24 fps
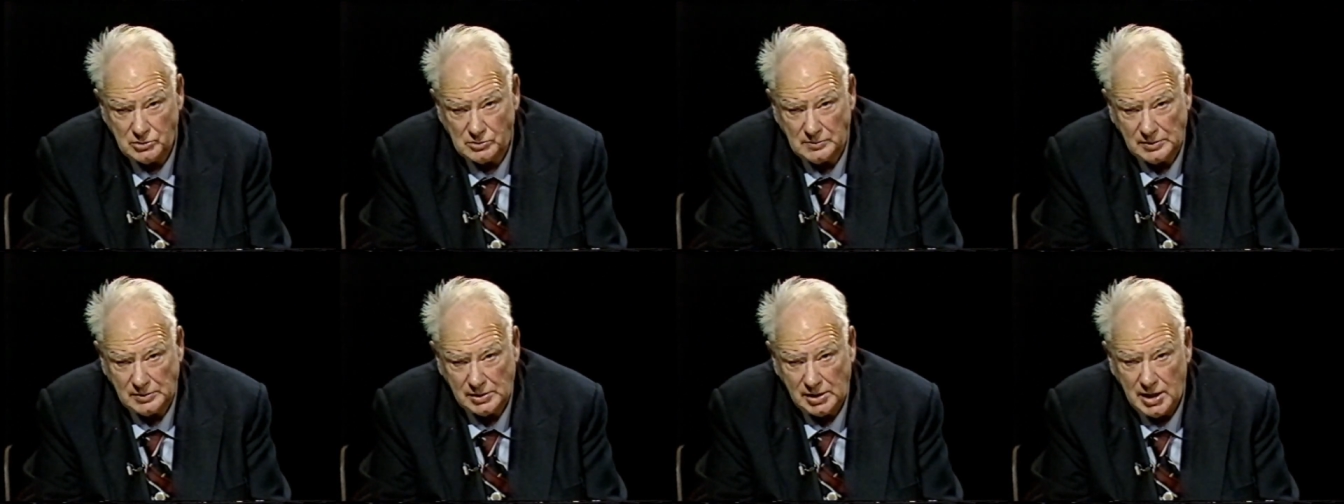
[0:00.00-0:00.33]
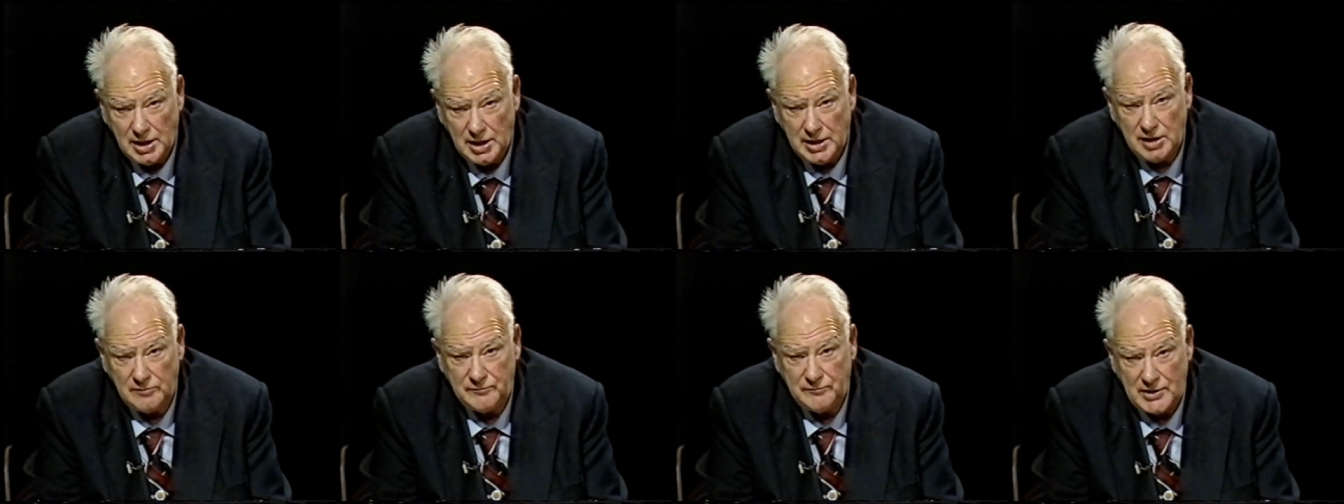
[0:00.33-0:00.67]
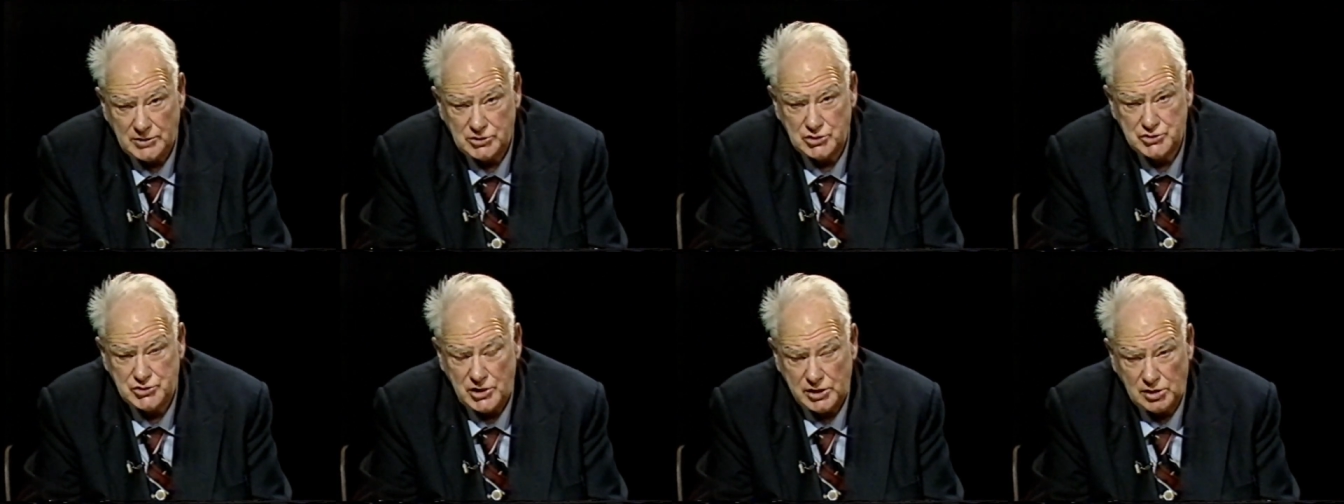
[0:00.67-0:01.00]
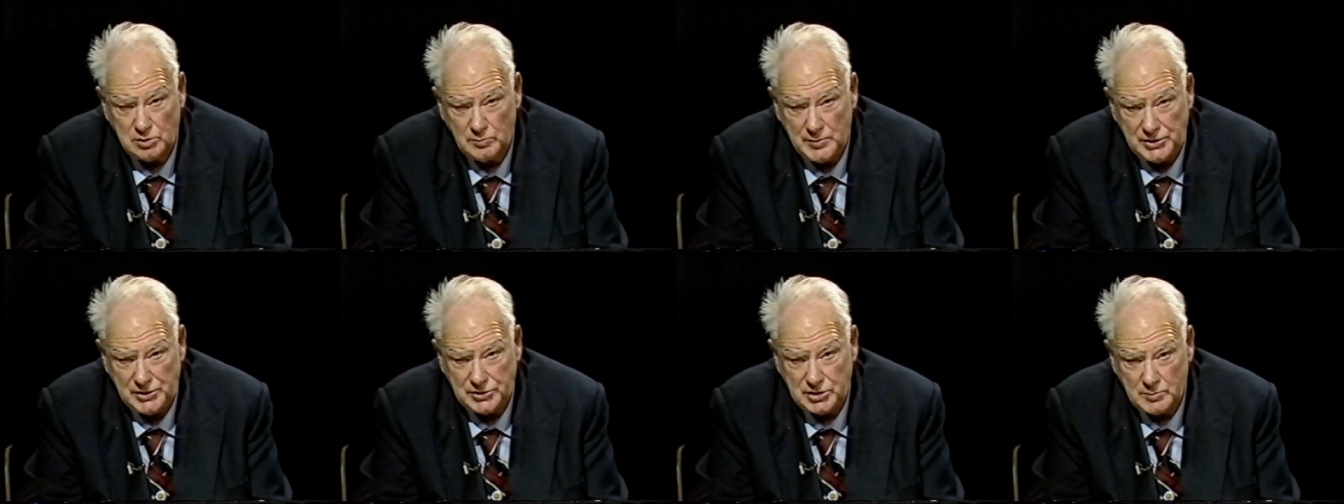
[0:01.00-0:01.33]
In fact, a shuttle window
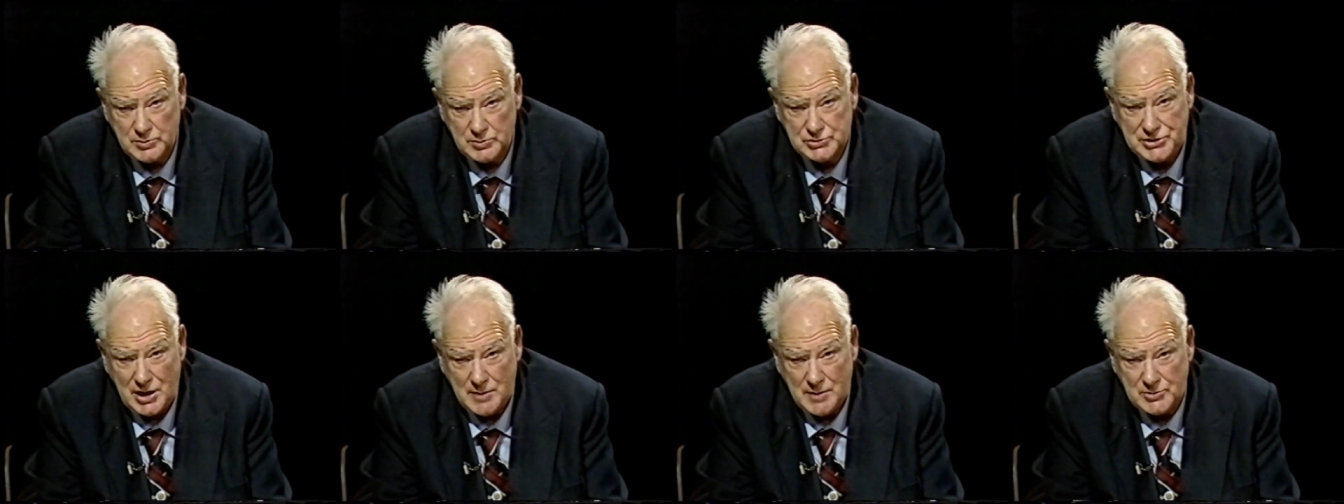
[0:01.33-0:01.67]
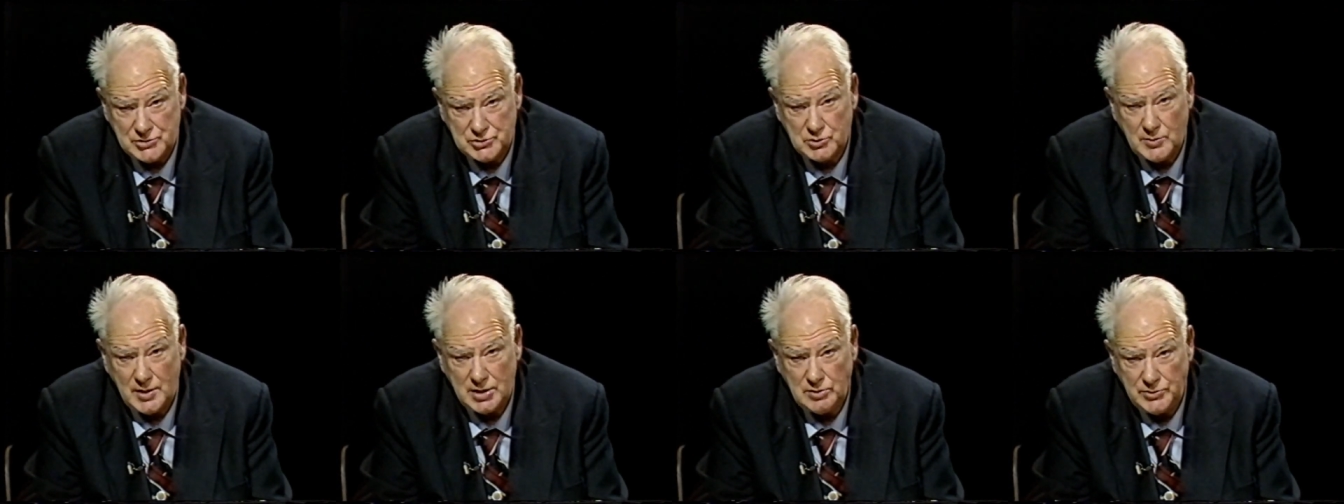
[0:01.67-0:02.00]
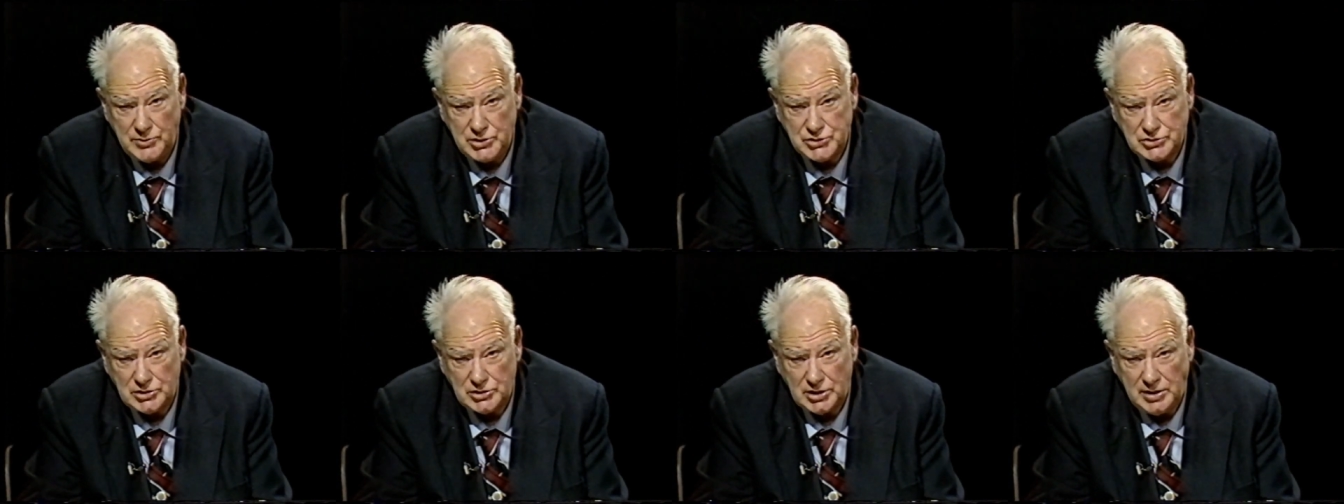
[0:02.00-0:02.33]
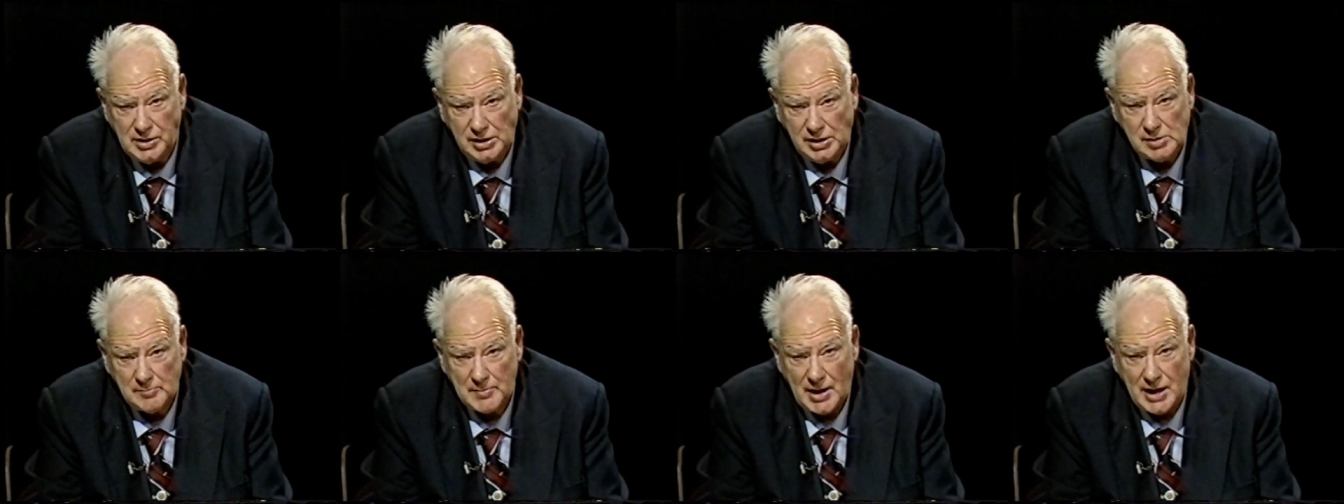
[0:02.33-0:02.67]
was damaged quite recently by
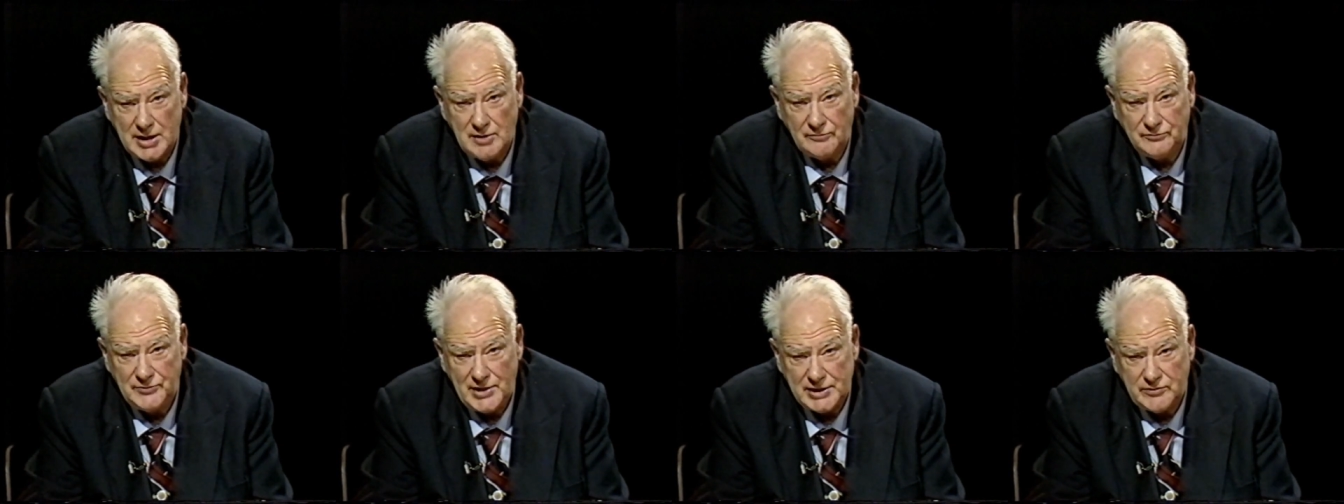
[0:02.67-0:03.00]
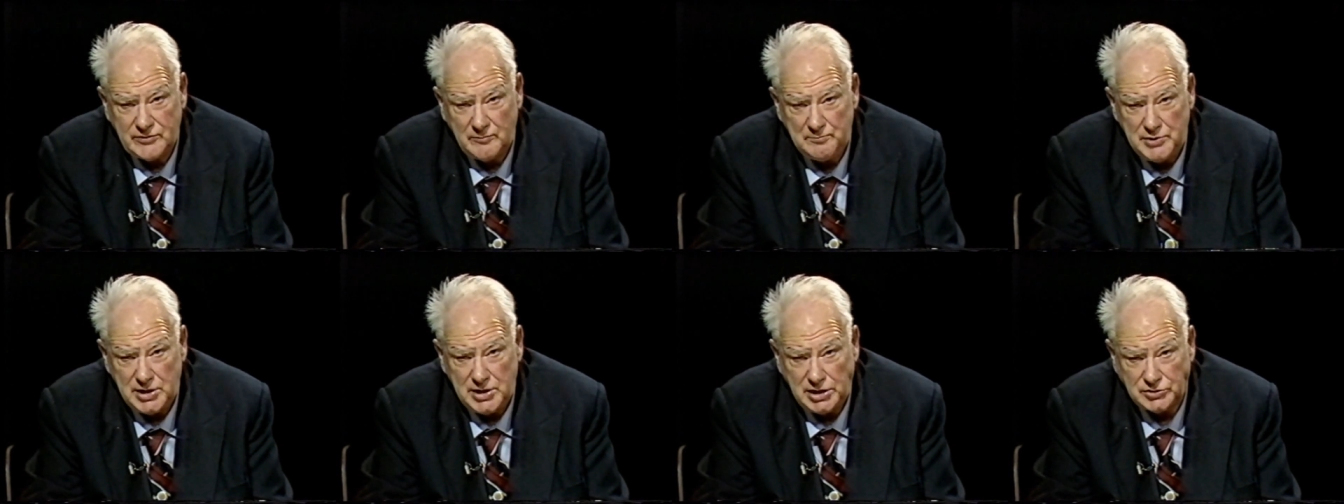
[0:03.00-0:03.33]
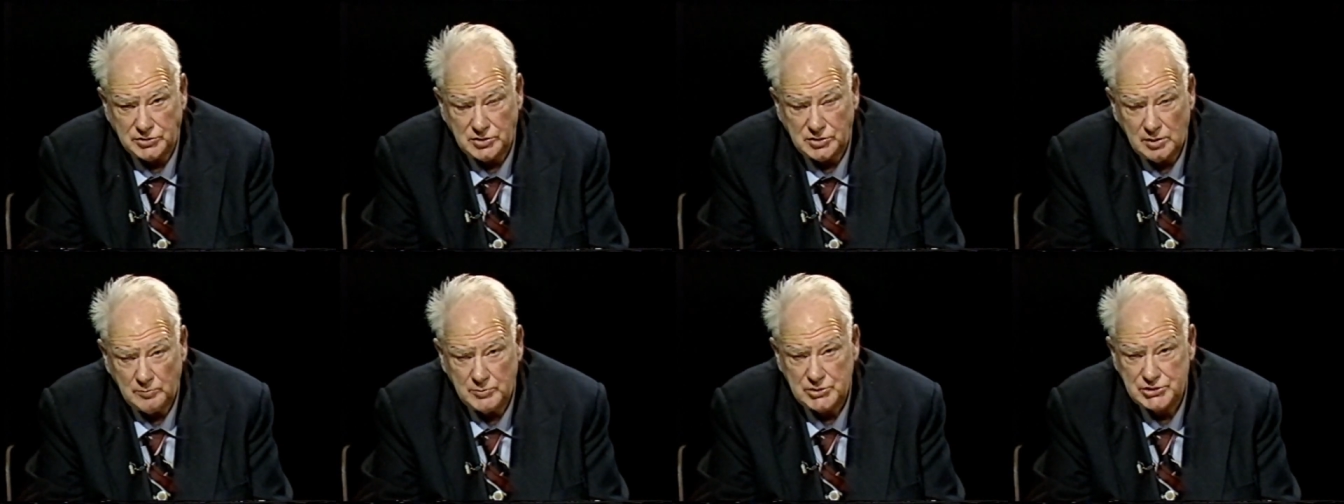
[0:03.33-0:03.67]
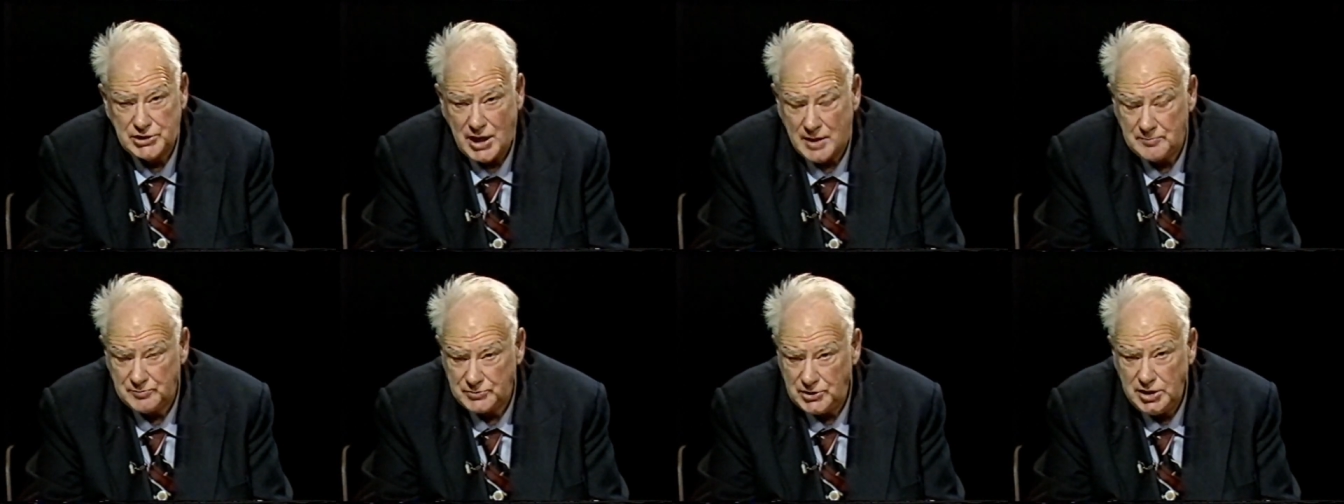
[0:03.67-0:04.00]
a fleck of paint which happened to
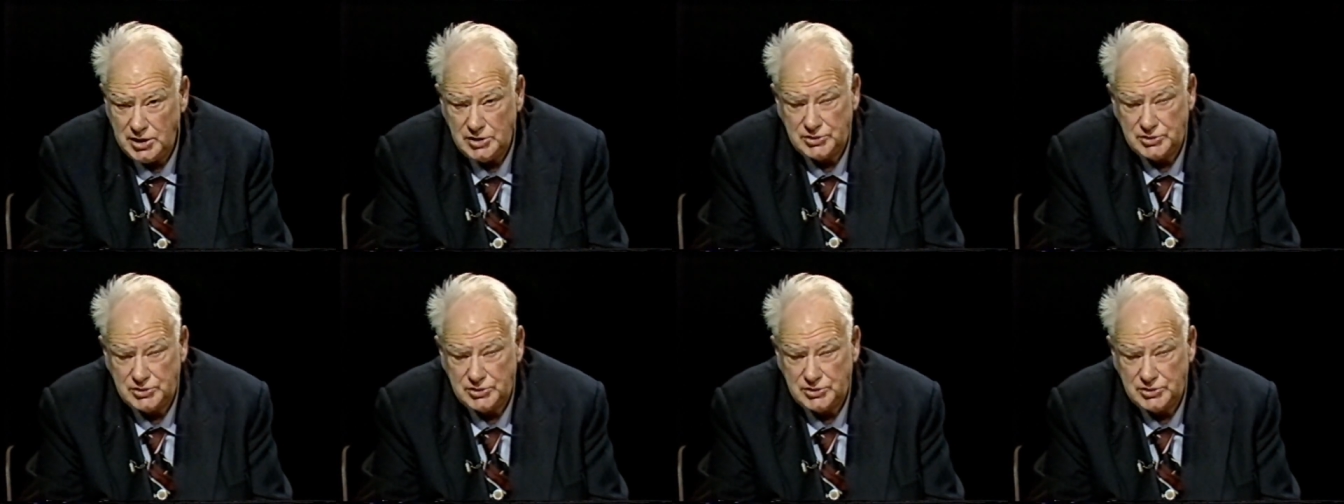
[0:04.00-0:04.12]
hit it.